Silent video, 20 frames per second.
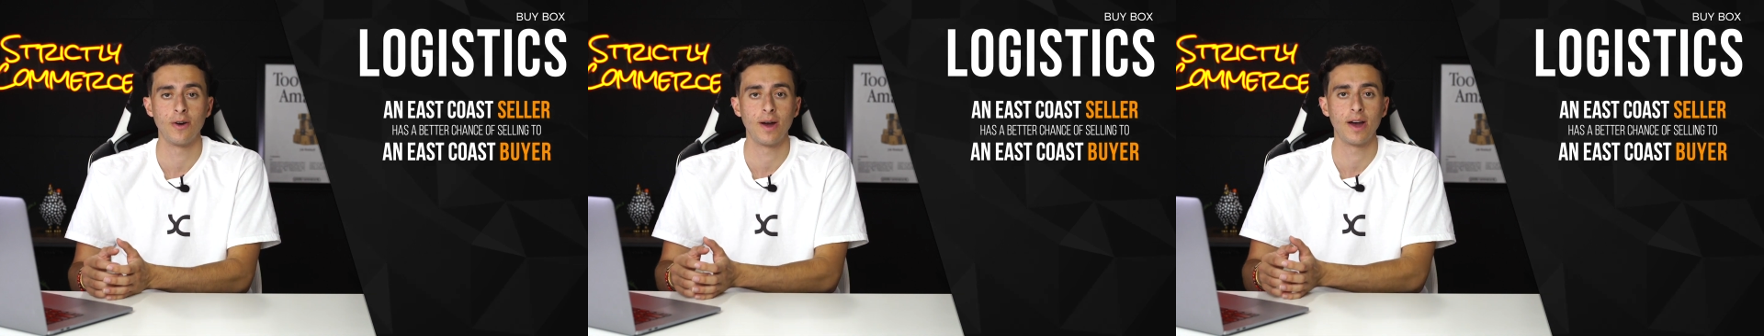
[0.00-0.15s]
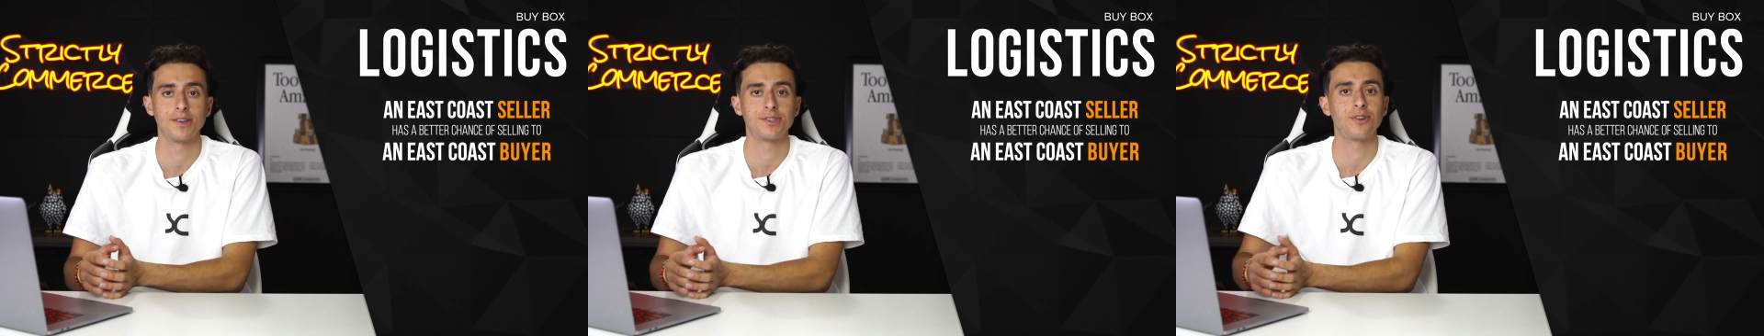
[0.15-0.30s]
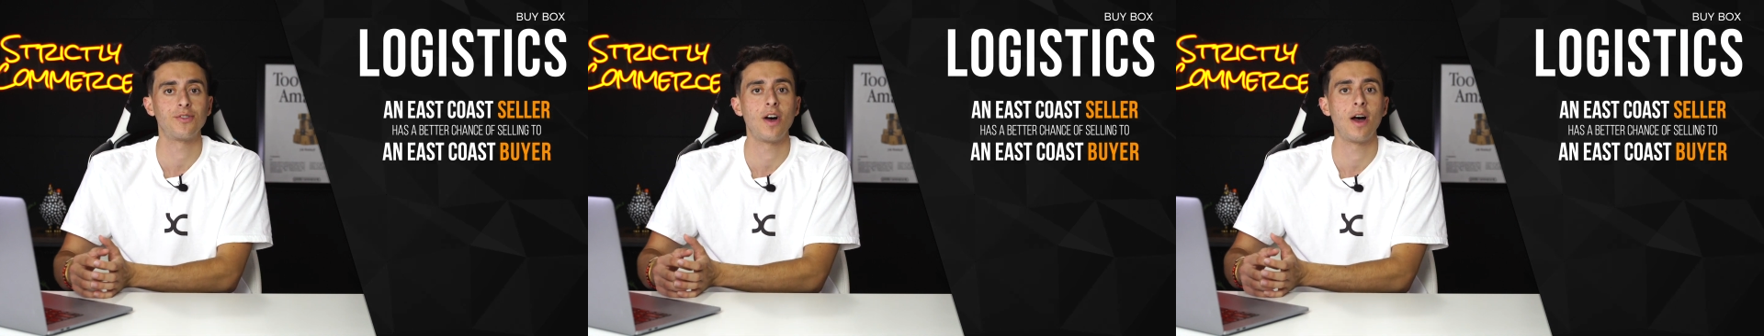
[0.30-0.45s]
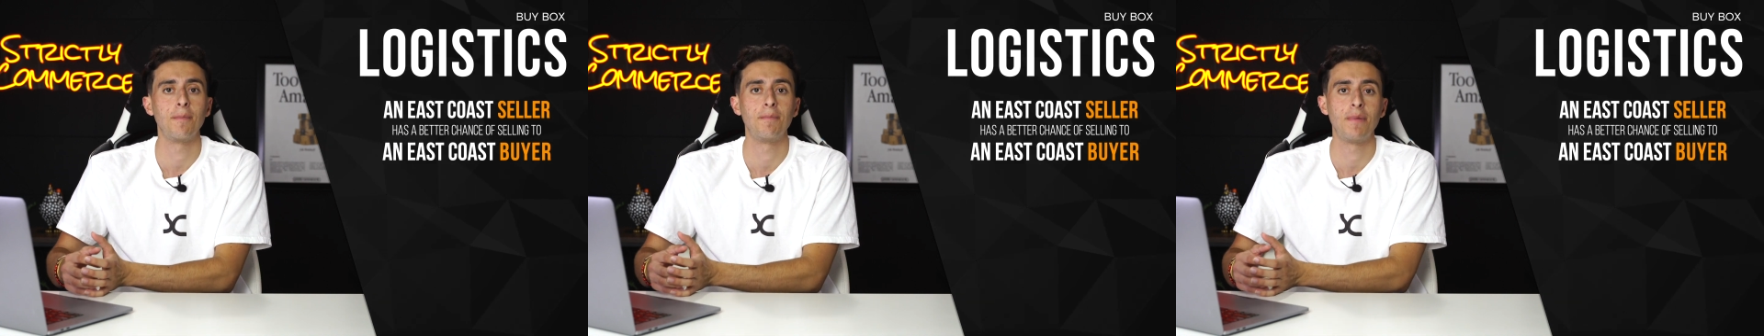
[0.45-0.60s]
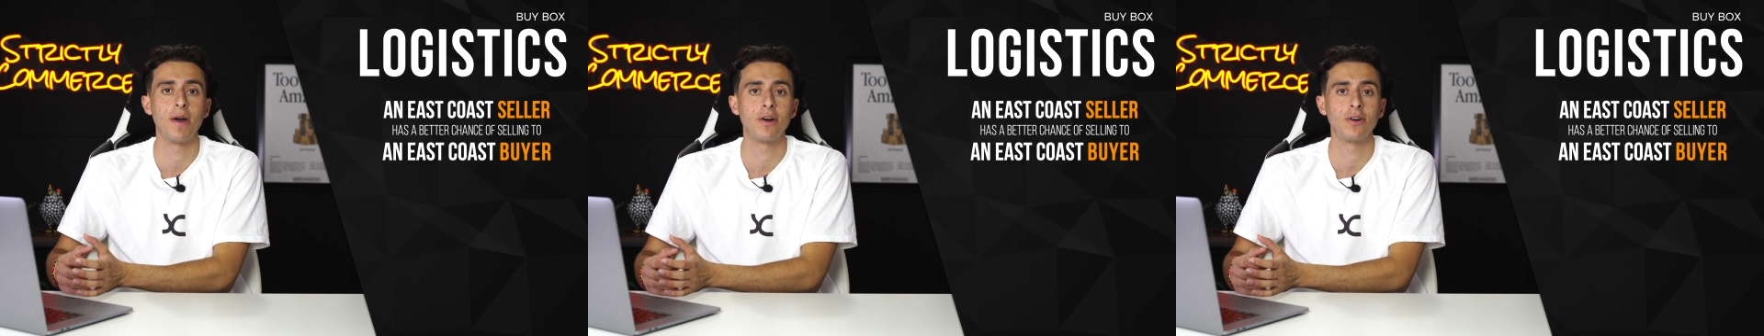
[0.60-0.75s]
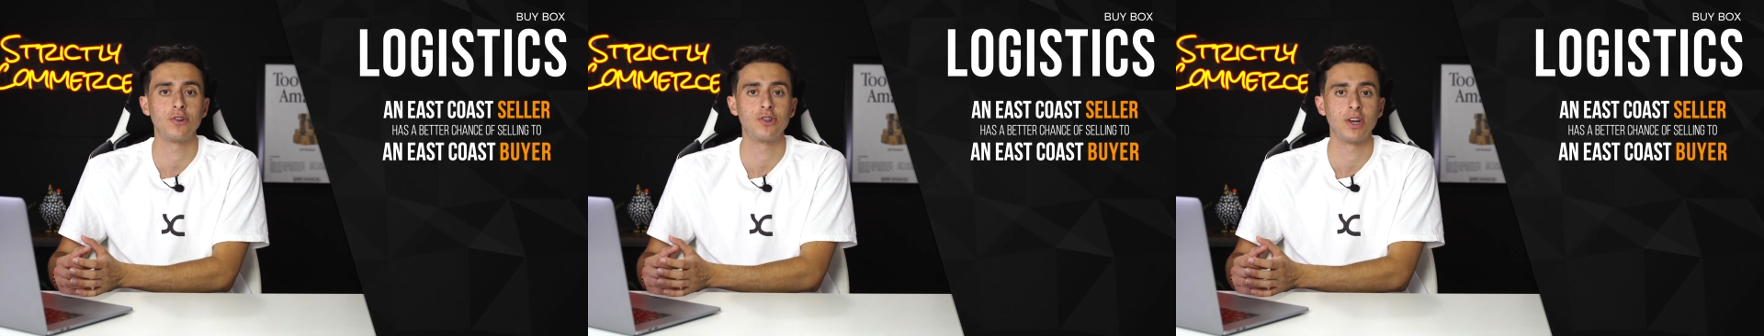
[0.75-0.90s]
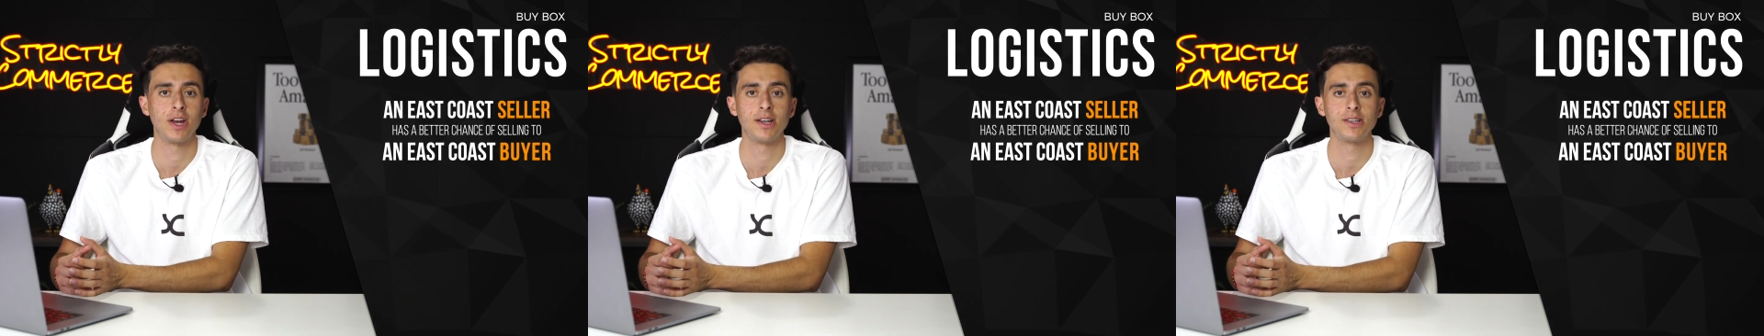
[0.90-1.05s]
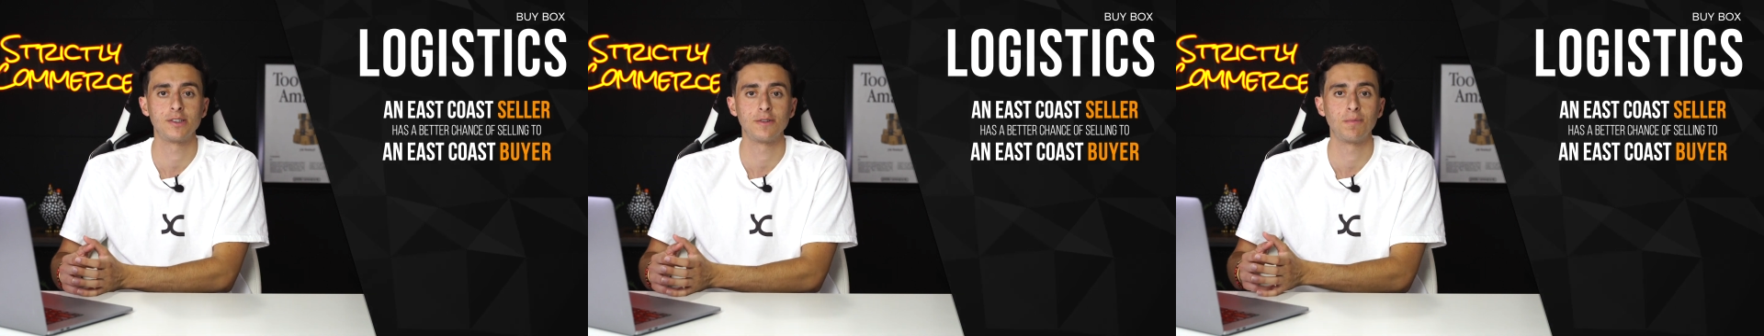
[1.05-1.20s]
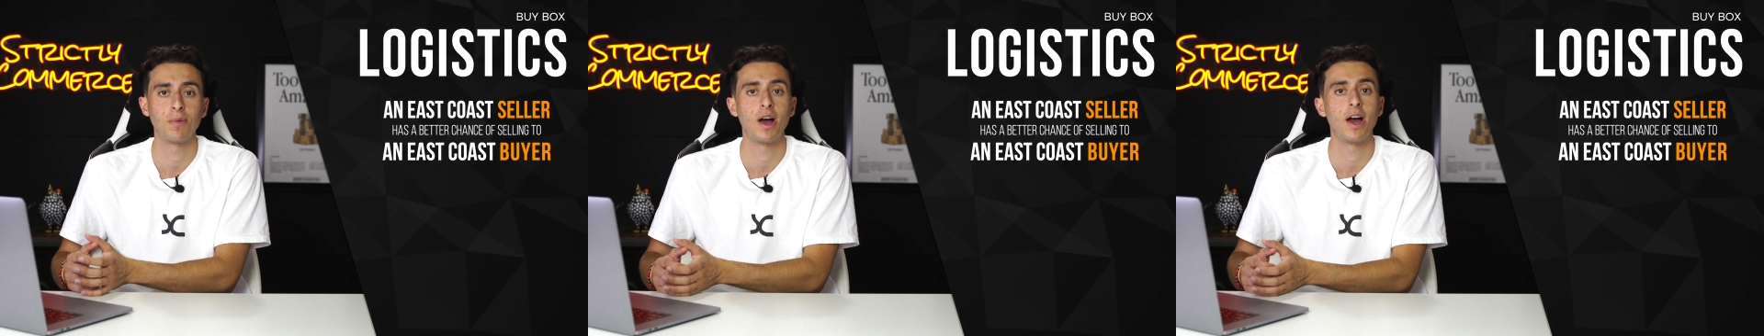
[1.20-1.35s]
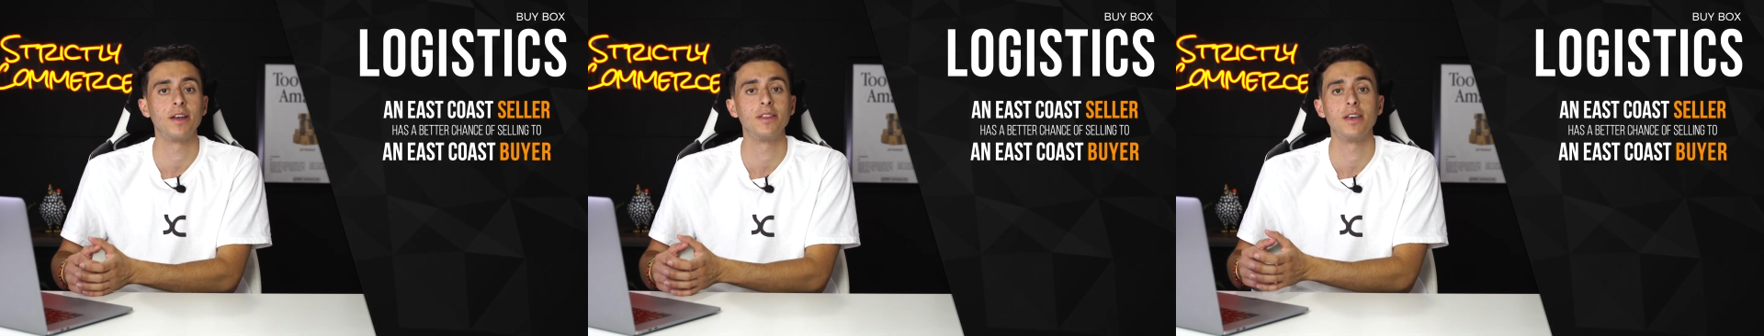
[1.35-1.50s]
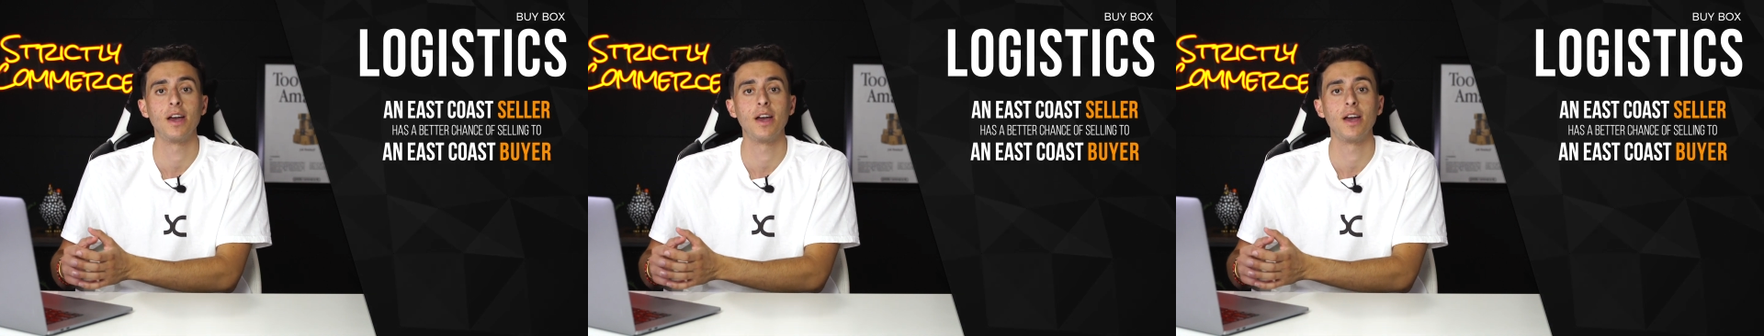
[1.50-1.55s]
has a lot better chance of buying